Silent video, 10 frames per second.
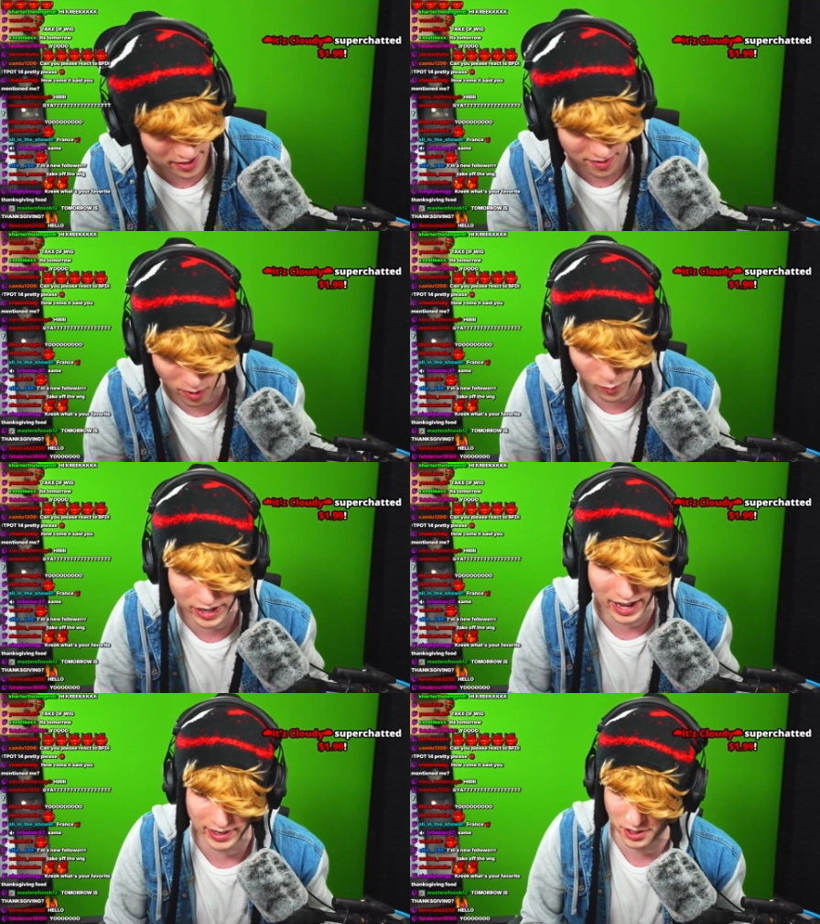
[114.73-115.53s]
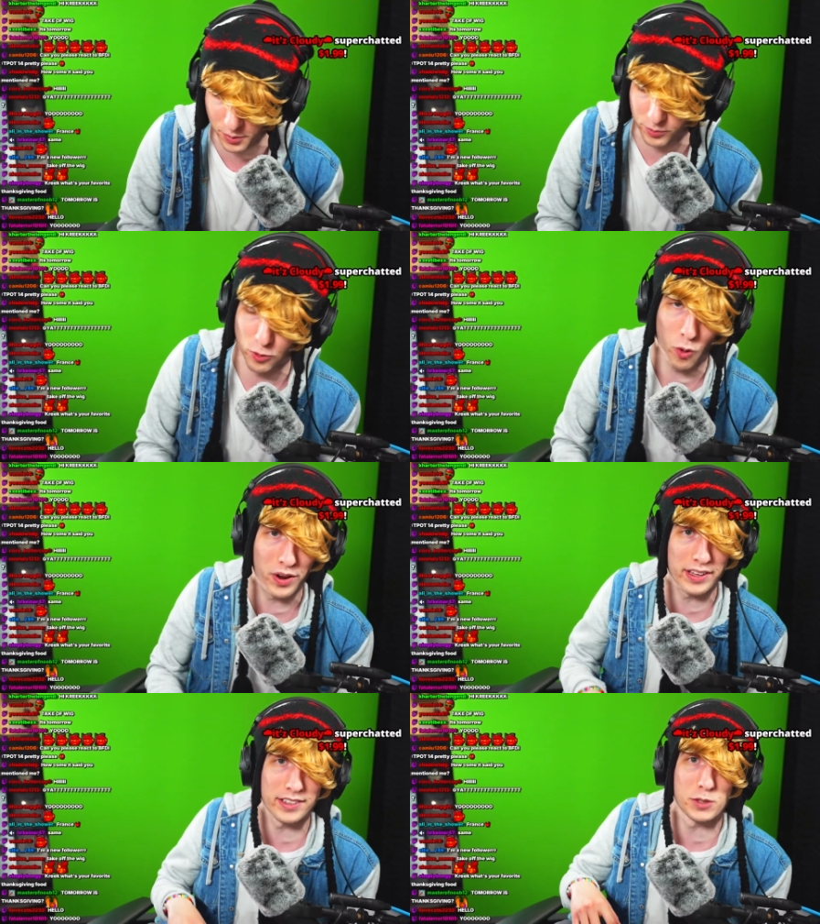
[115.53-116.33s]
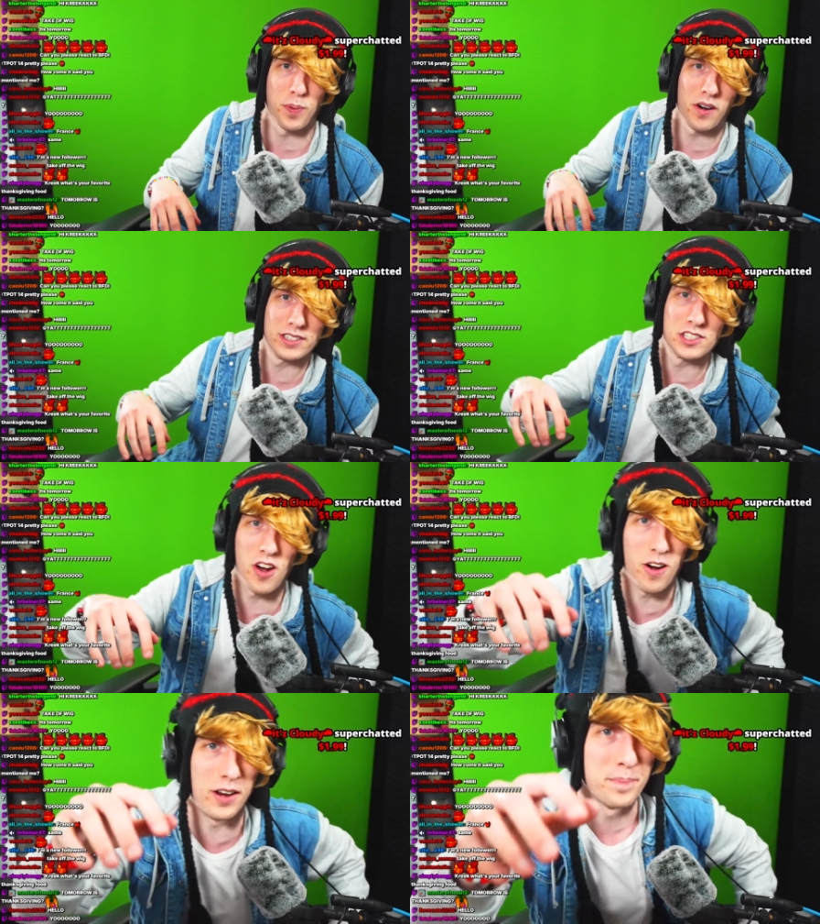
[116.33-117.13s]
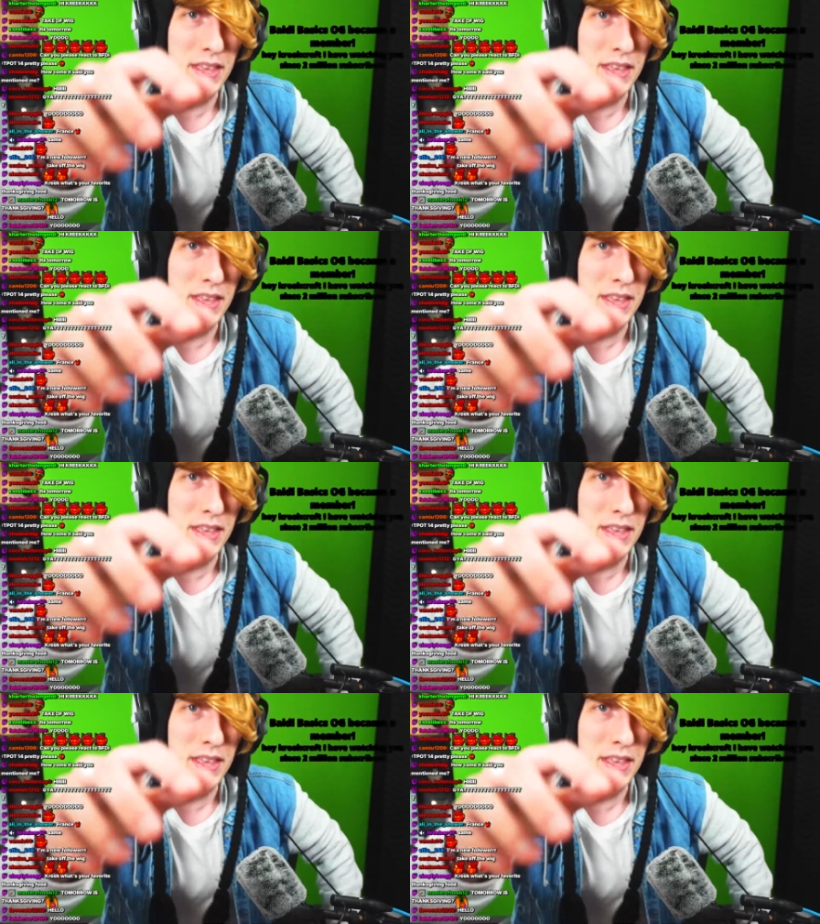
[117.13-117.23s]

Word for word: know what we got to do before we get this party started?